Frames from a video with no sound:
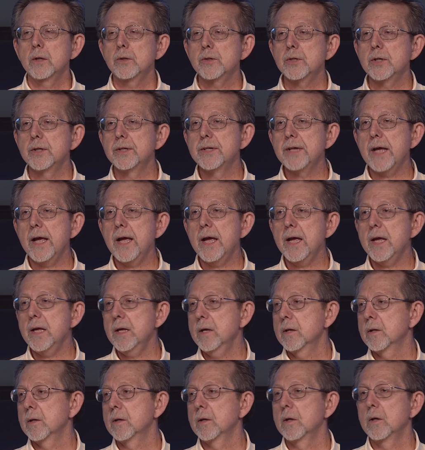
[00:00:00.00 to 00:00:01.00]

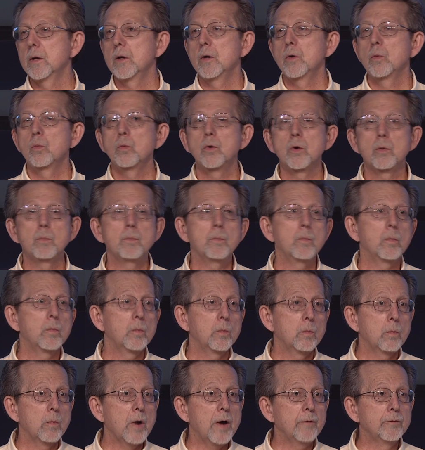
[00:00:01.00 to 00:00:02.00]
Today, we're
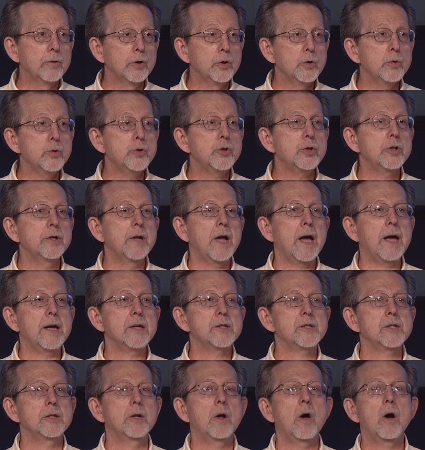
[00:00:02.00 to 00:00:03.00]

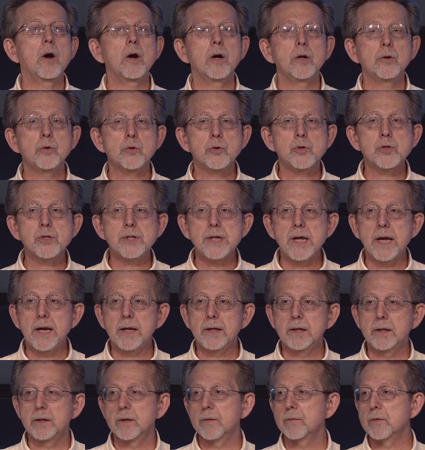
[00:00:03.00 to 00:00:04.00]
revolutionizing our
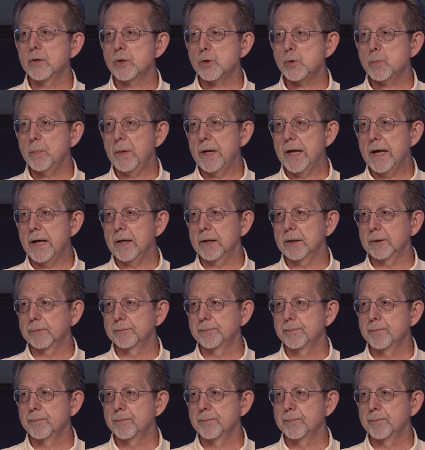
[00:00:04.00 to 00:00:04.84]
understanding of this planet.